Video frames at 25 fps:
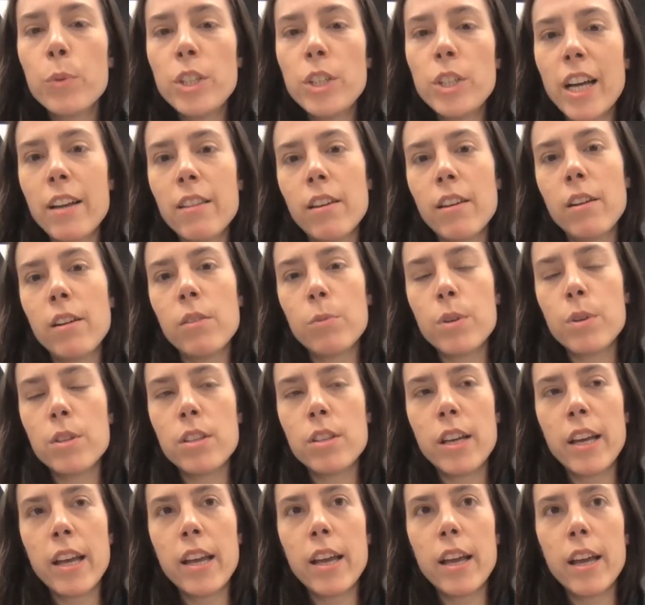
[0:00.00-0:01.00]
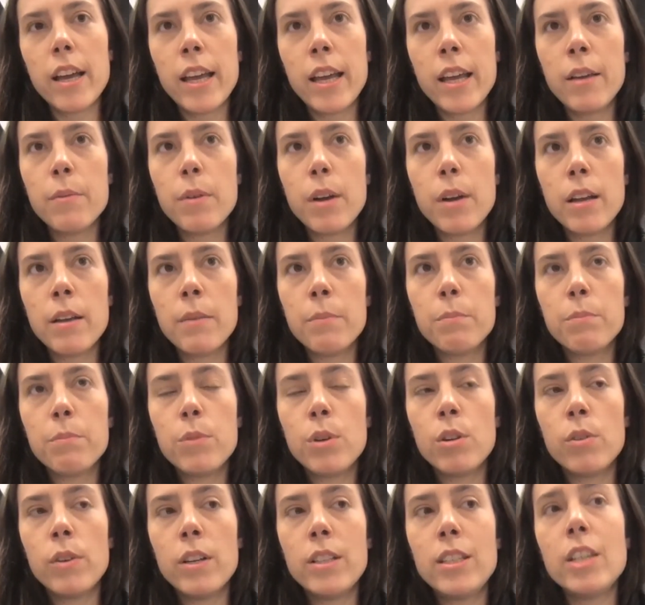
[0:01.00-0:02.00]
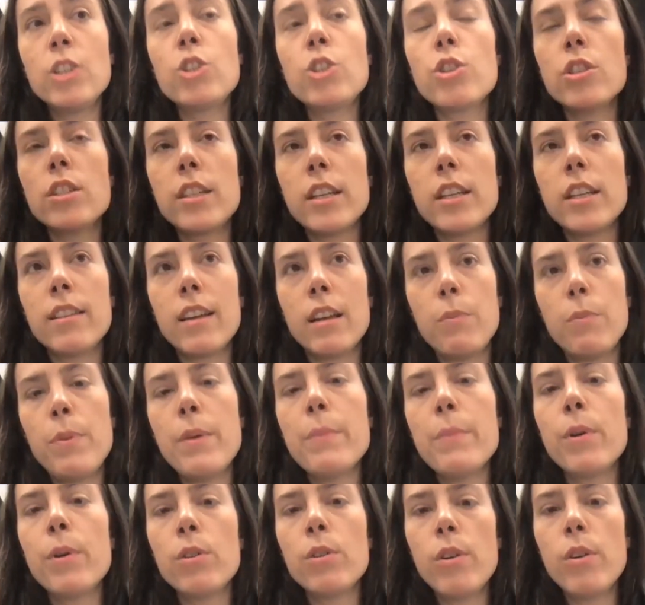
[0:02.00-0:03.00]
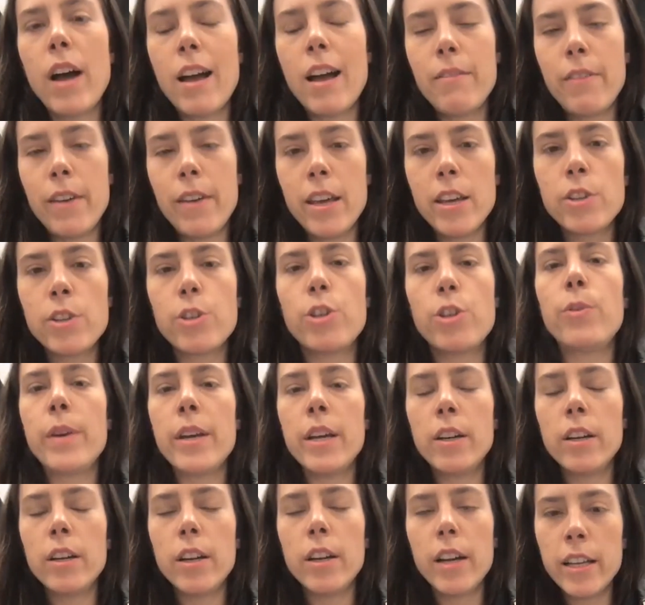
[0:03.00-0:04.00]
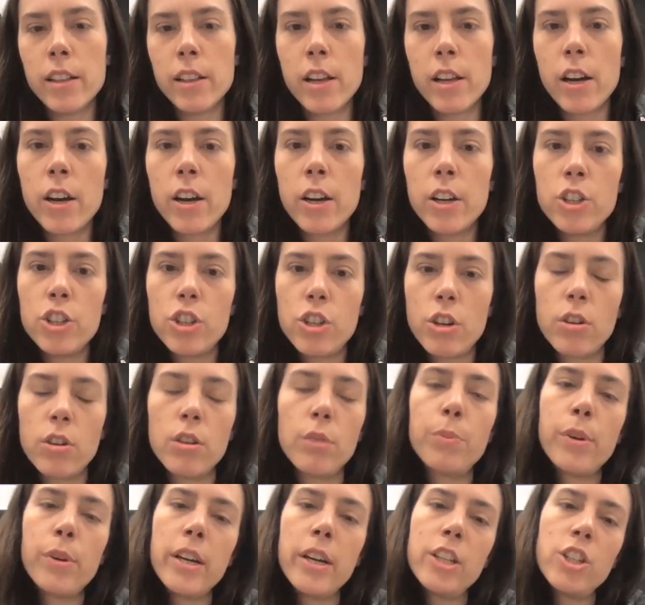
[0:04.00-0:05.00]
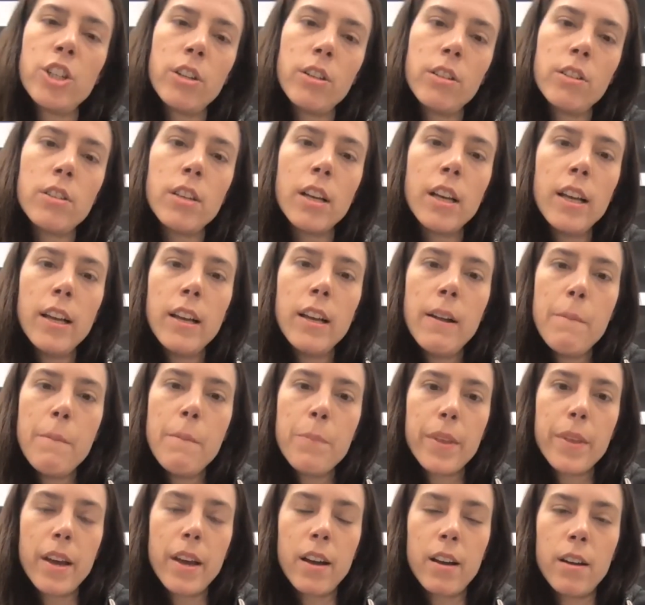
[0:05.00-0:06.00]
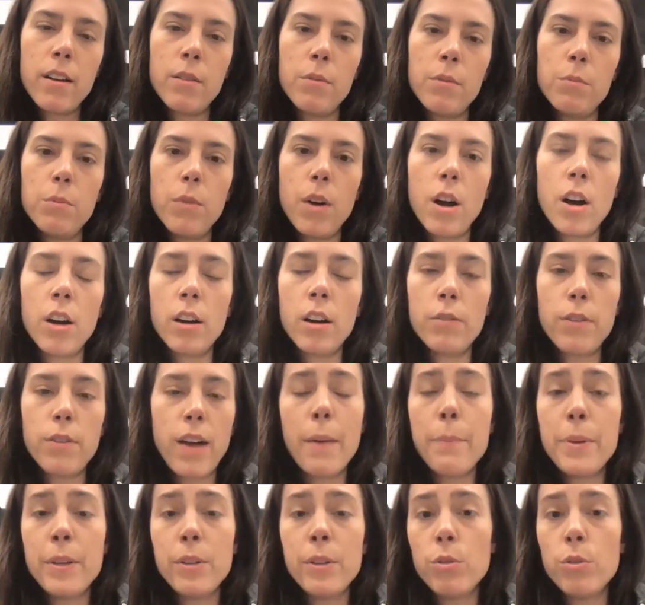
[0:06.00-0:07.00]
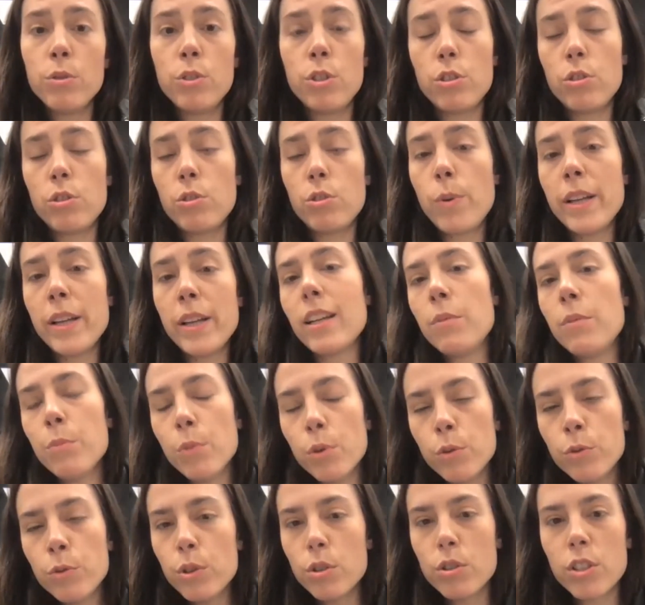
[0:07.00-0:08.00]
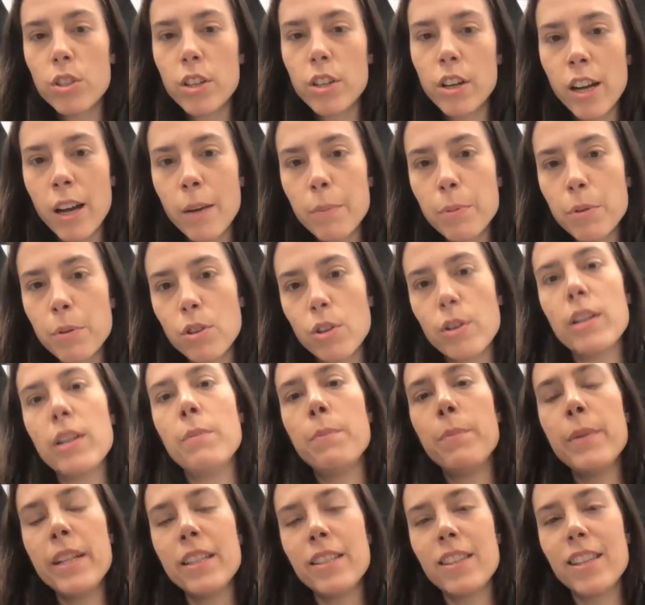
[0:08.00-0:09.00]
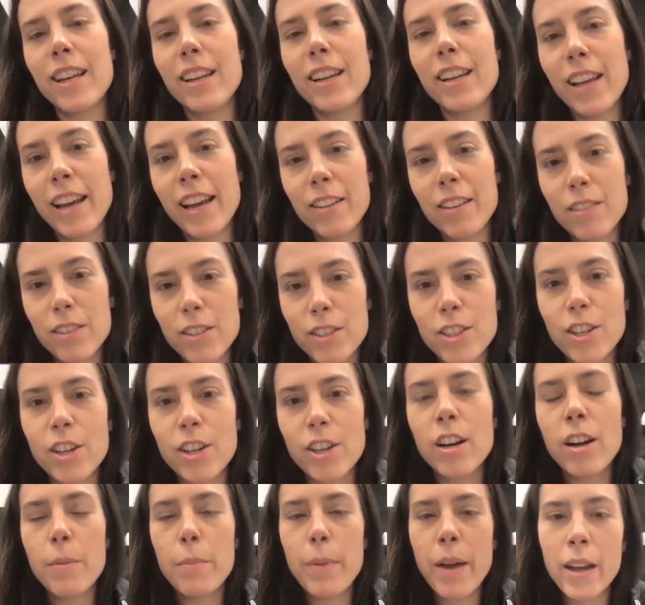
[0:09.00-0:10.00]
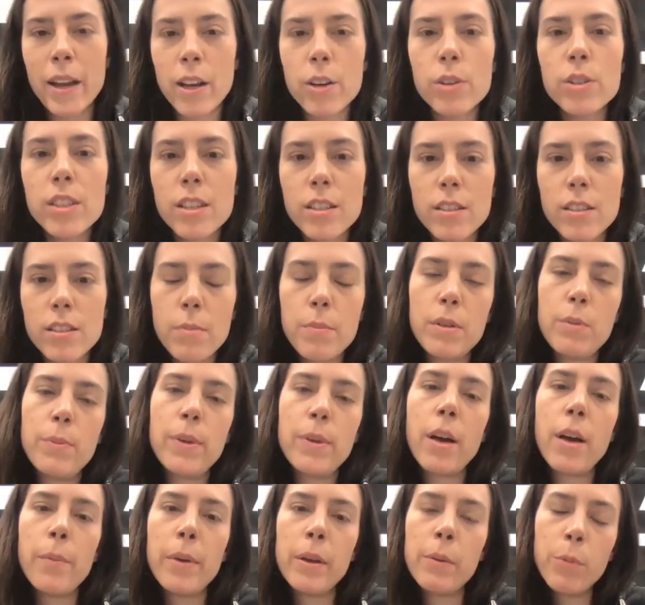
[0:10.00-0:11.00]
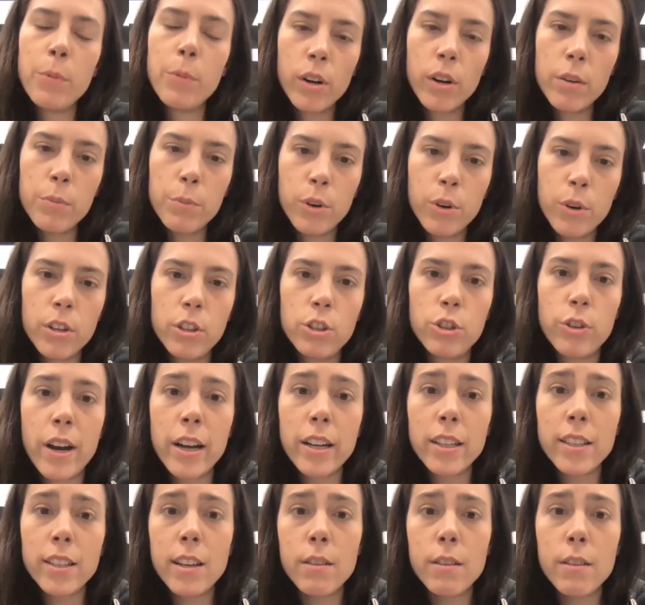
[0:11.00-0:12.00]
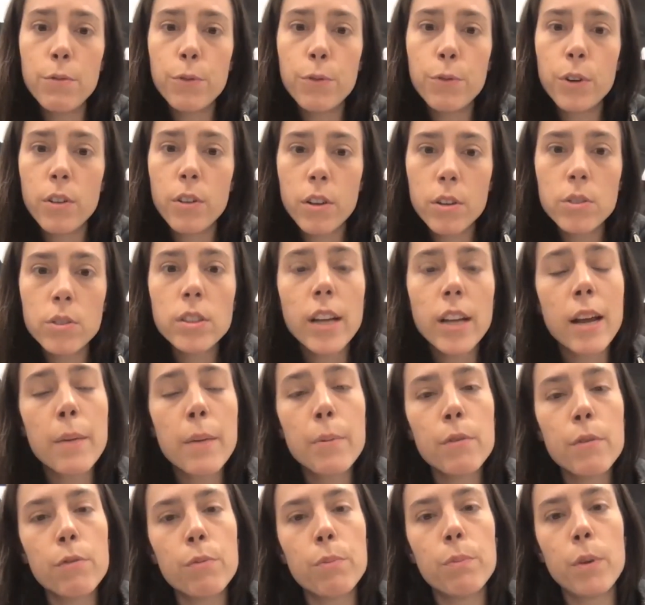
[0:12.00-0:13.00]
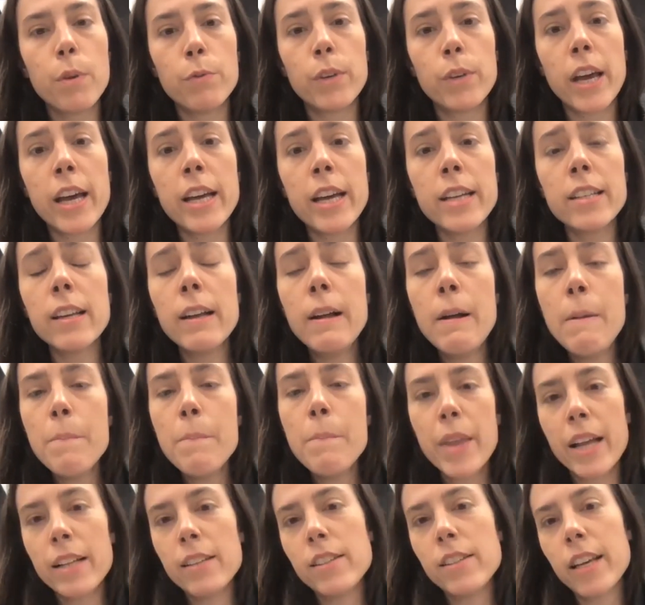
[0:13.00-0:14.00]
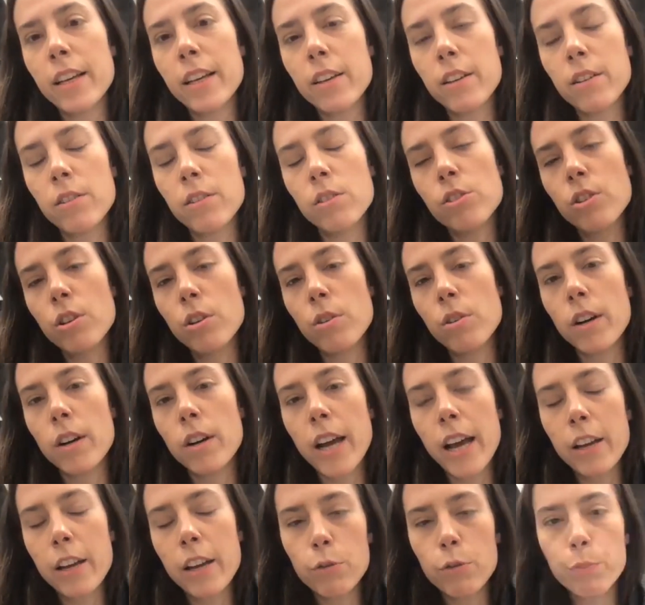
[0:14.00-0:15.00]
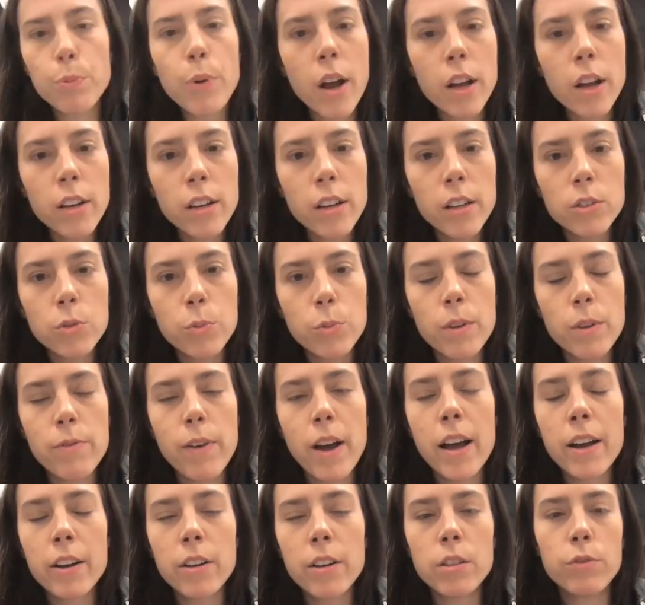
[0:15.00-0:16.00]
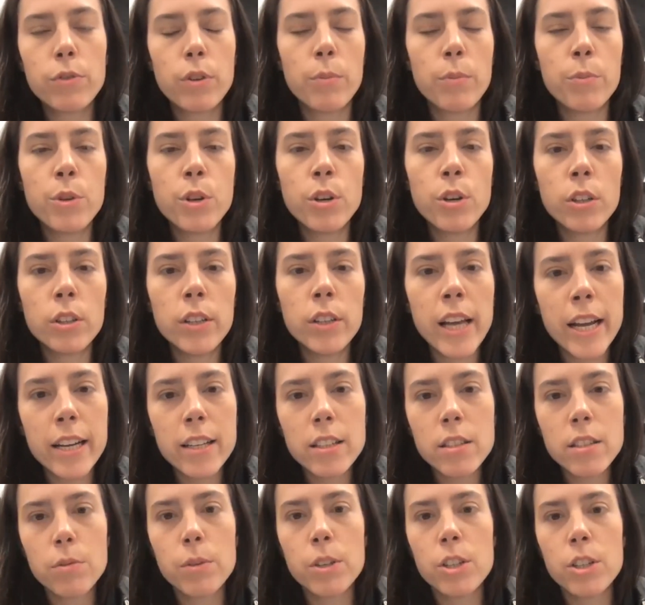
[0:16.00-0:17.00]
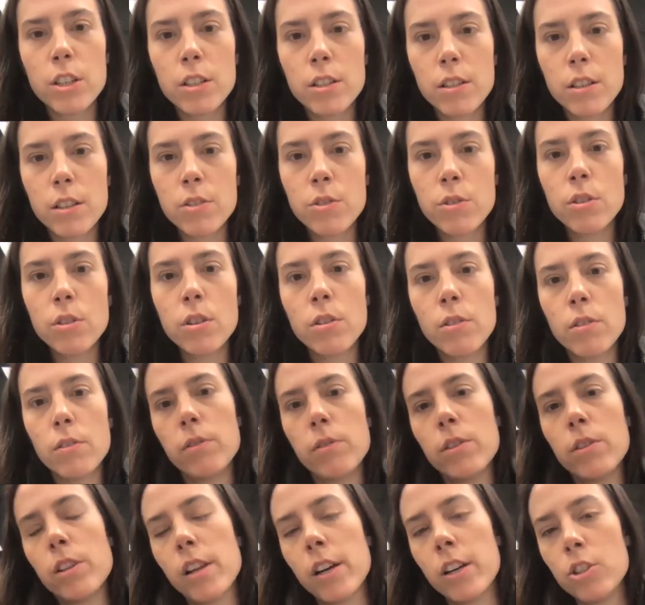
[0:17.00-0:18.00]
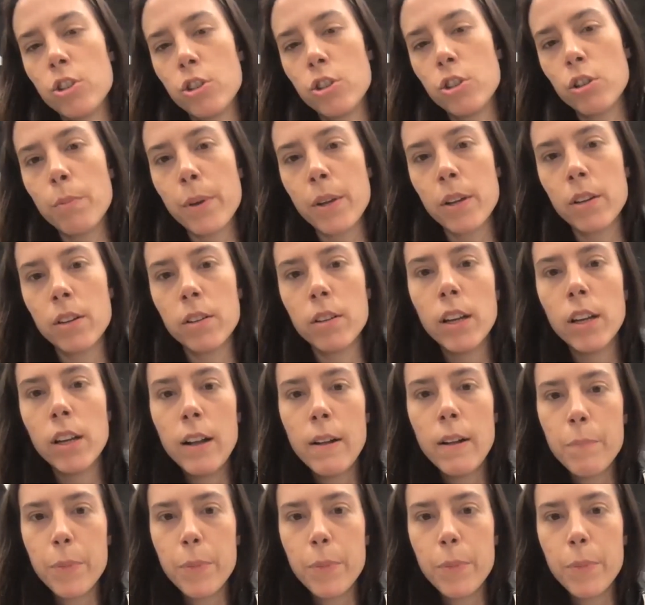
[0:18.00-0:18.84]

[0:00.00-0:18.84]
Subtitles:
which I thought was it's interesting that people who have a career in large corporations are happy to just quit and move to startups. So it means that, like, the startup ecosystem is becoming more and more attractive for those type of guys. And second, also our head of product, we've hired from Euronext, which is, as you know, the large European